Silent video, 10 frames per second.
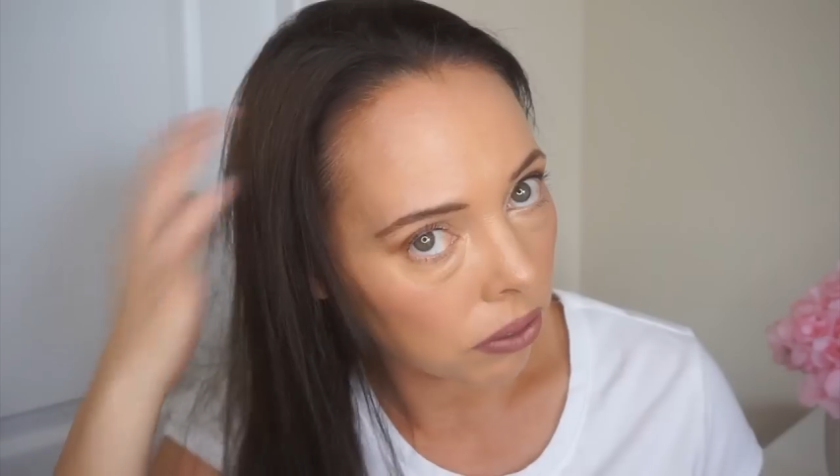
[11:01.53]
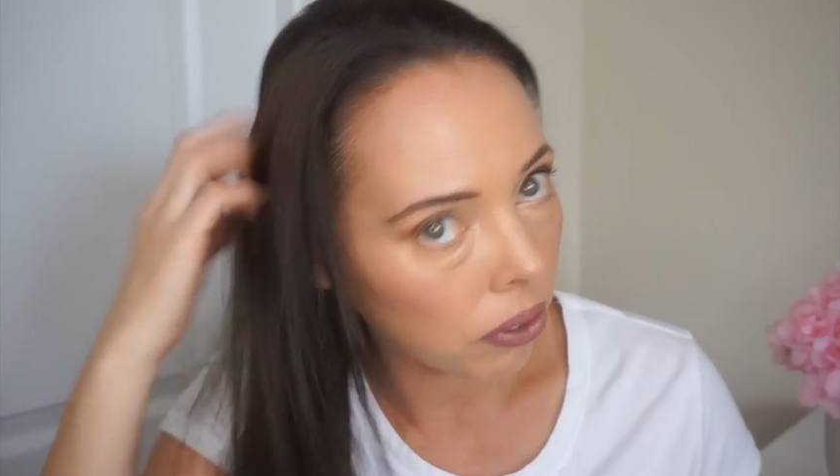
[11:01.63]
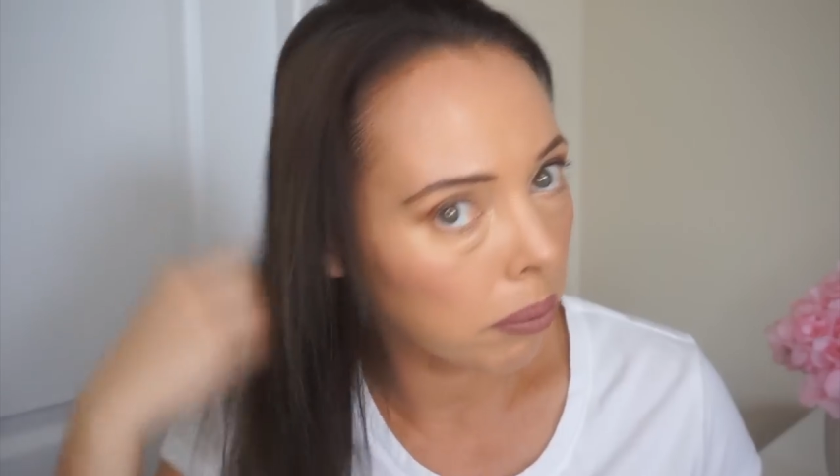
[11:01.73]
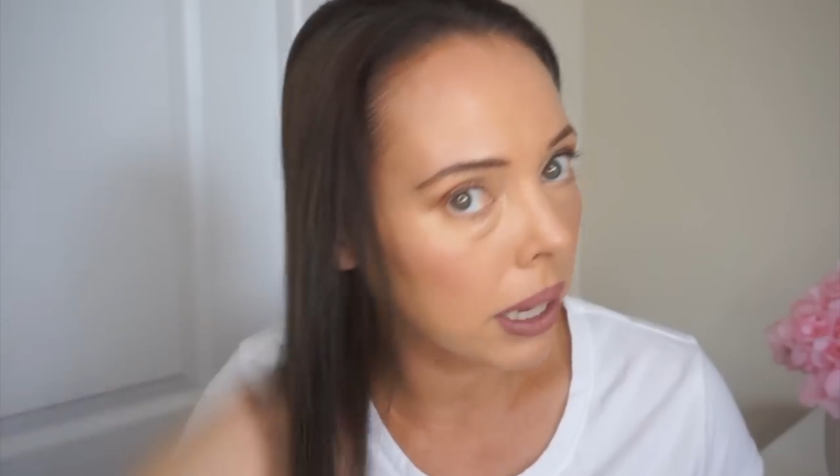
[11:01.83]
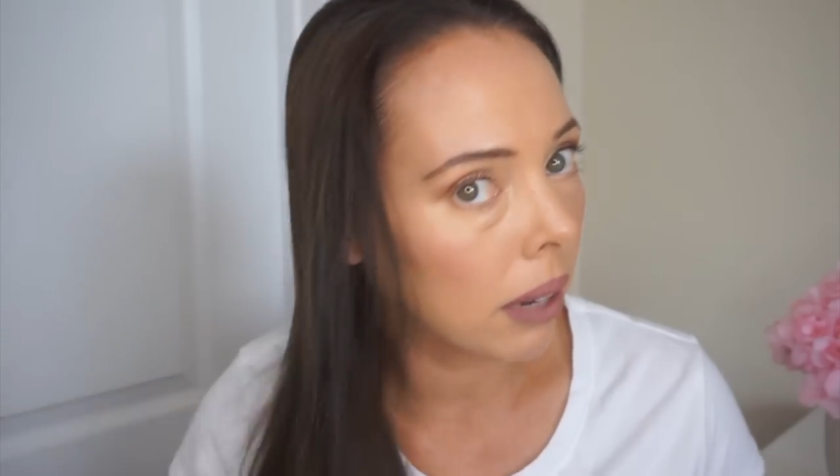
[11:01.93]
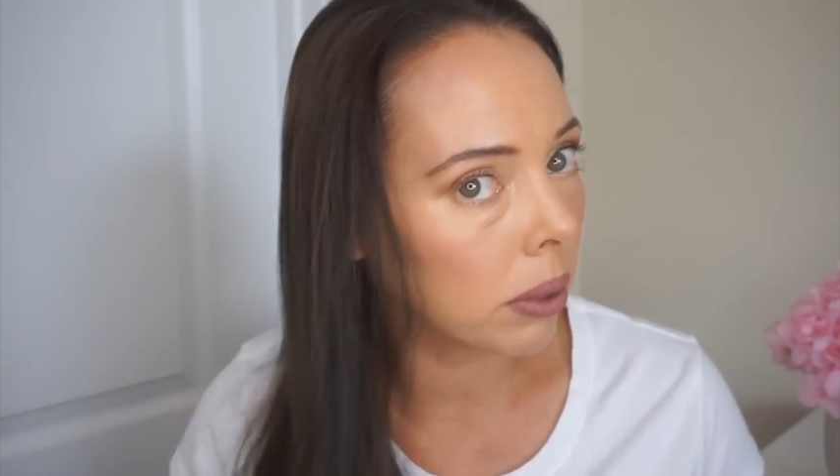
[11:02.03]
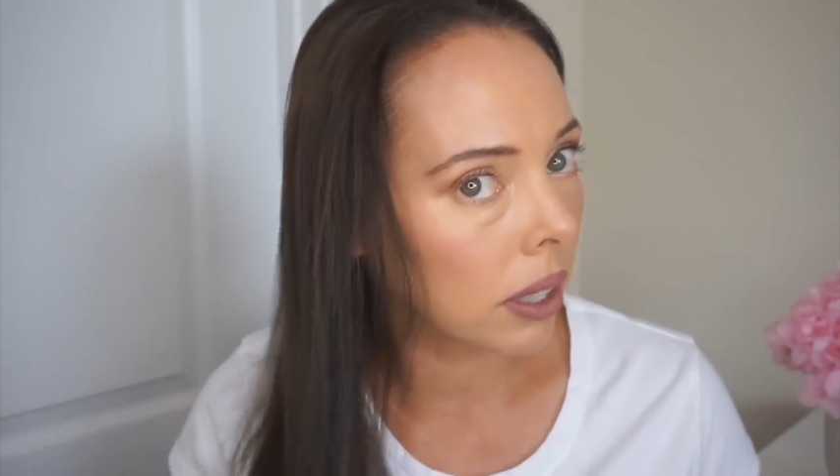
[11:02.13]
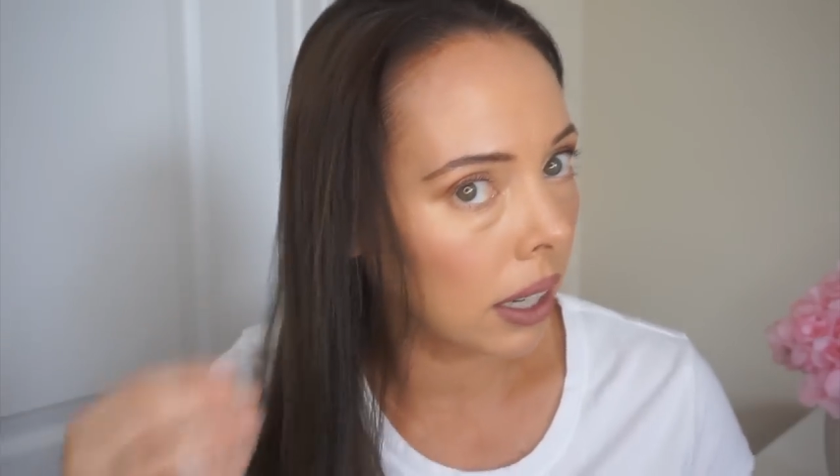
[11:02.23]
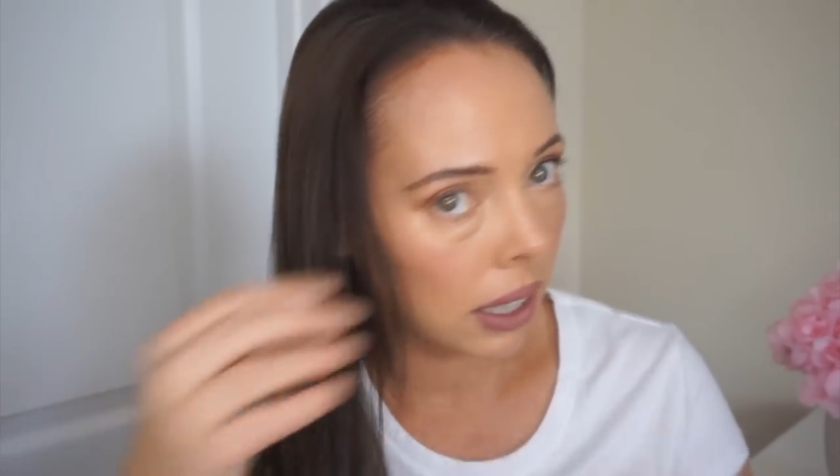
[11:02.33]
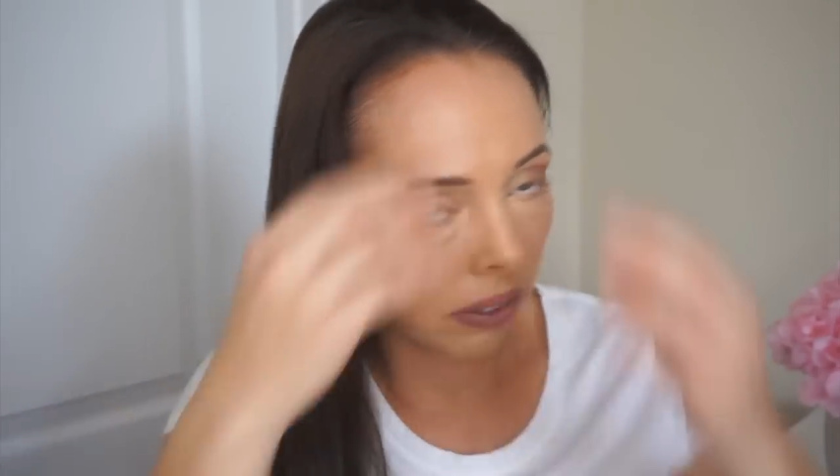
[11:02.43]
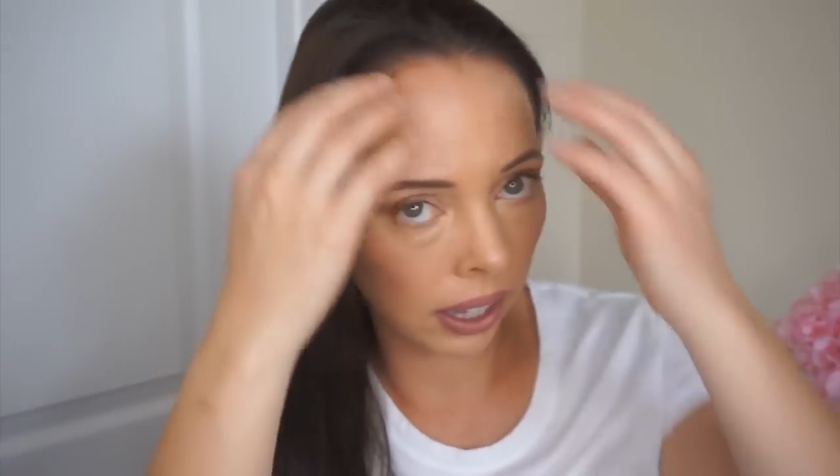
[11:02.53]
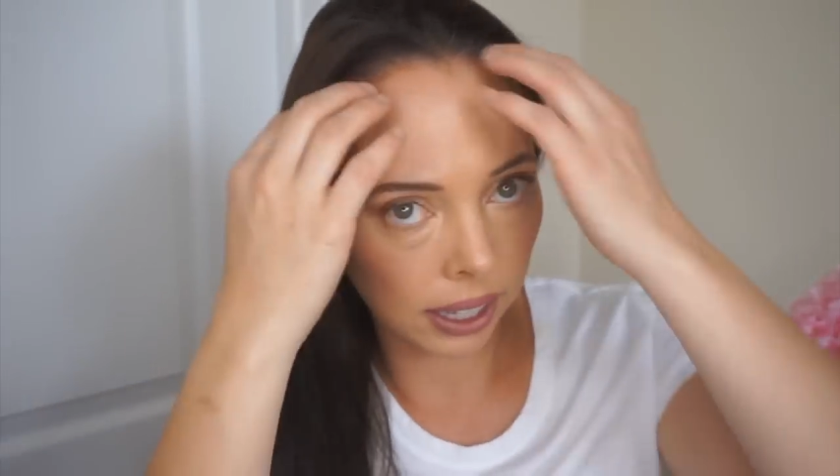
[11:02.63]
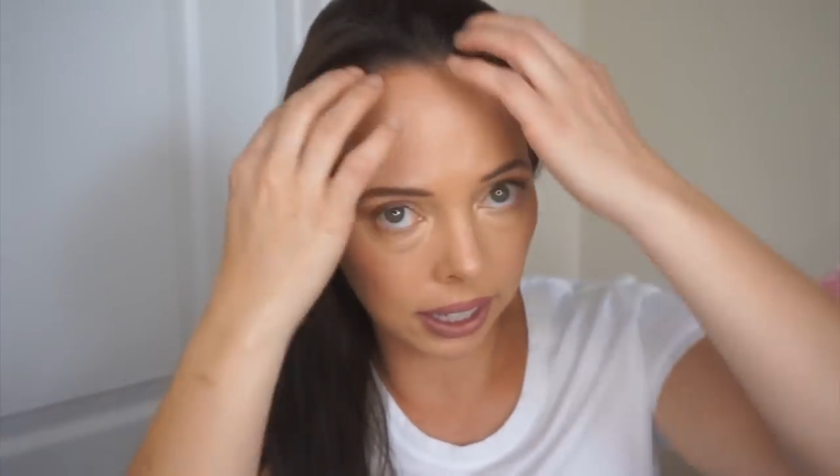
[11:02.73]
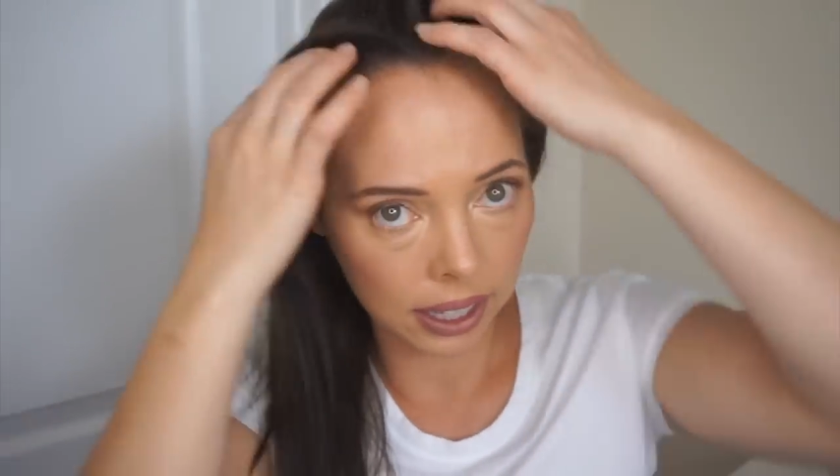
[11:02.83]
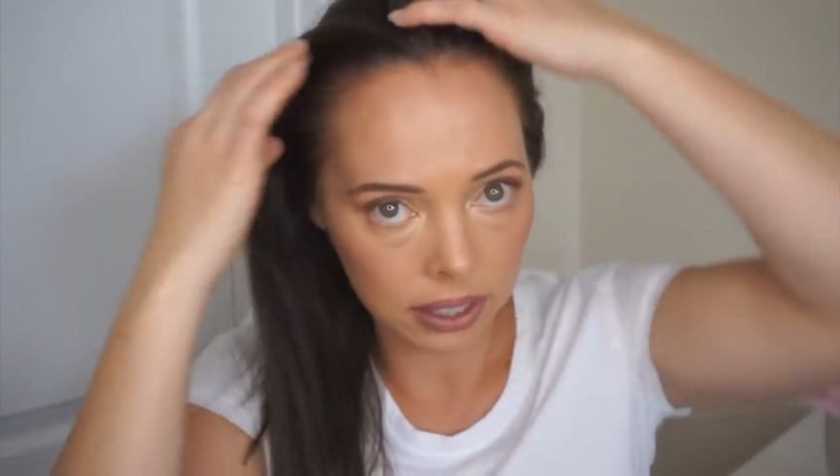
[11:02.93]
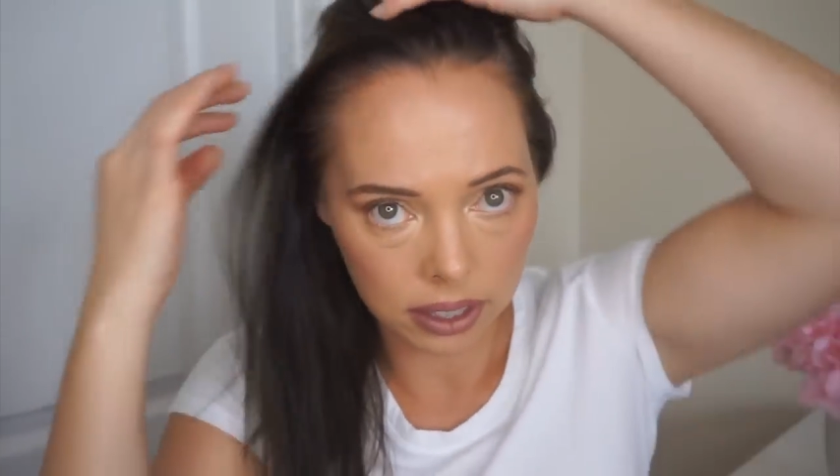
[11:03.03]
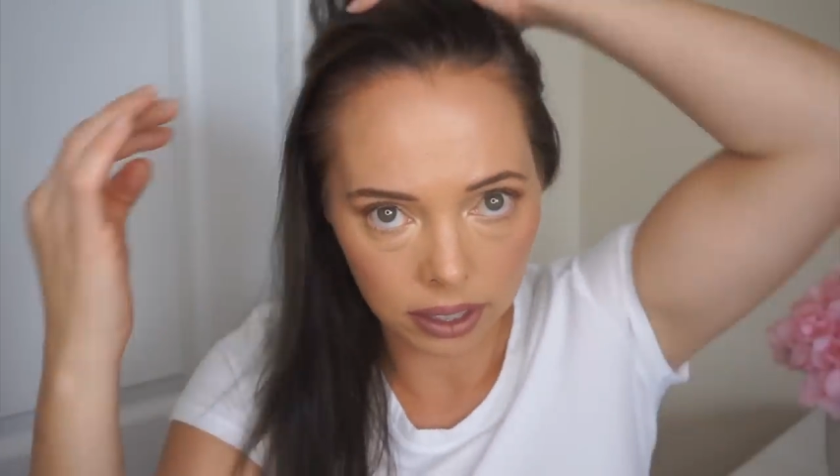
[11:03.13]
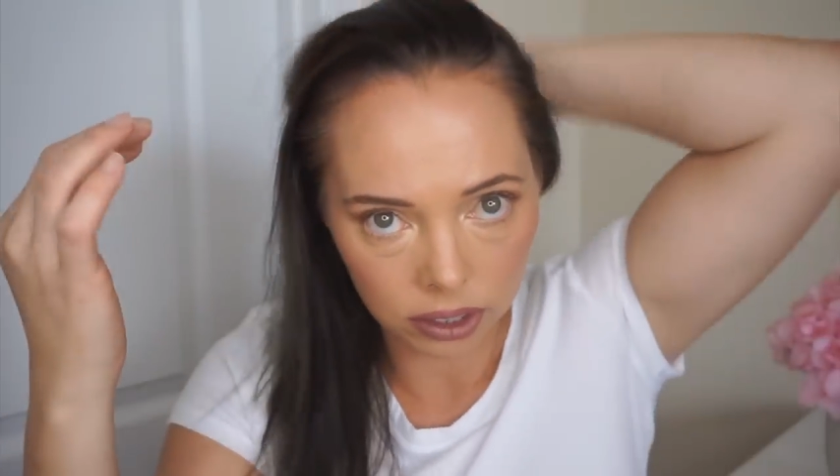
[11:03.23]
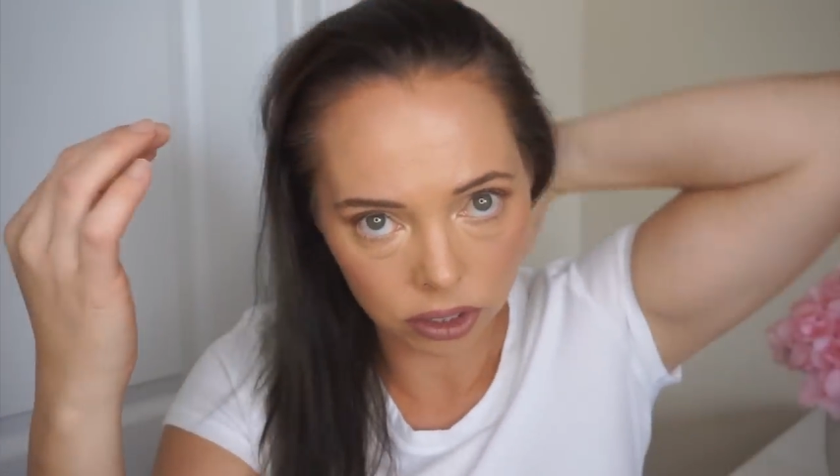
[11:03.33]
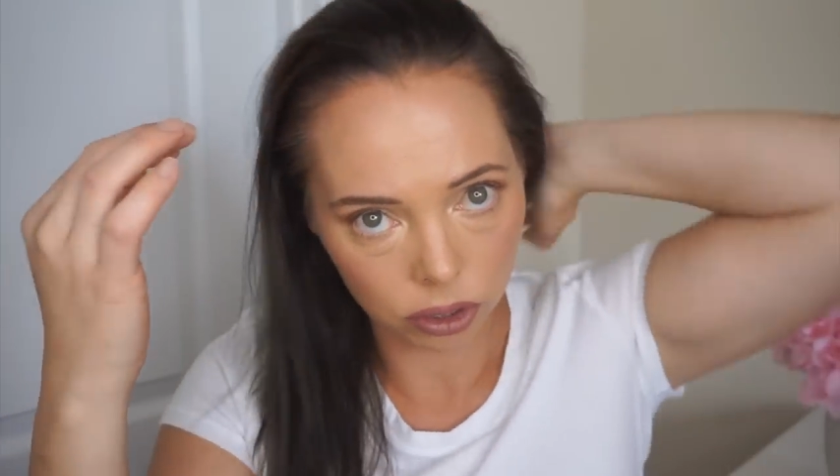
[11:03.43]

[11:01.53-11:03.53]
For me, I'm just going to leave it like it is because I just